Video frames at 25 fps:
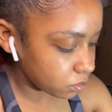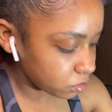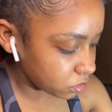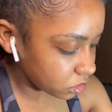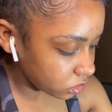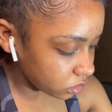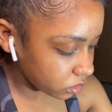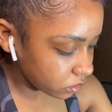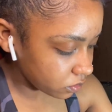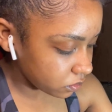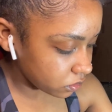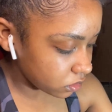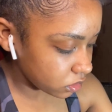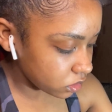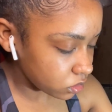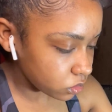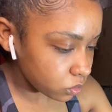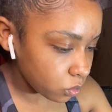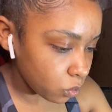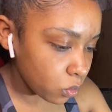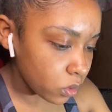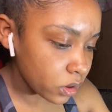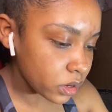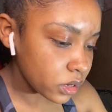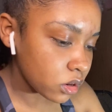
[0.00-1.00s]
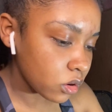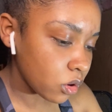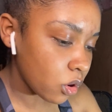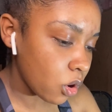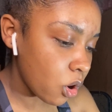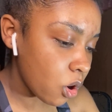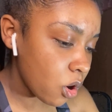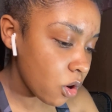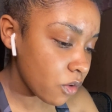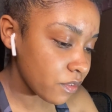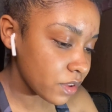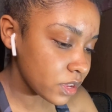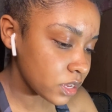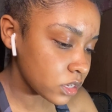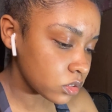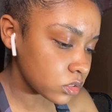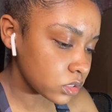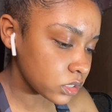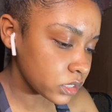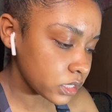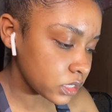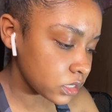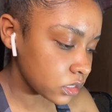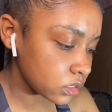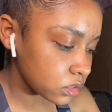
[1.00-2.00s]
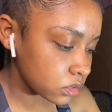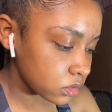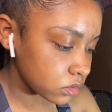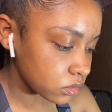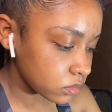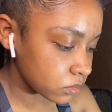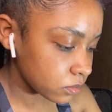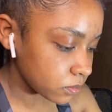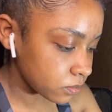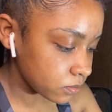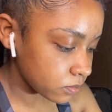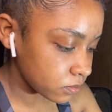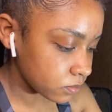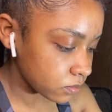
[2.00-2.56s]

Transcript: to lift this one off L leg.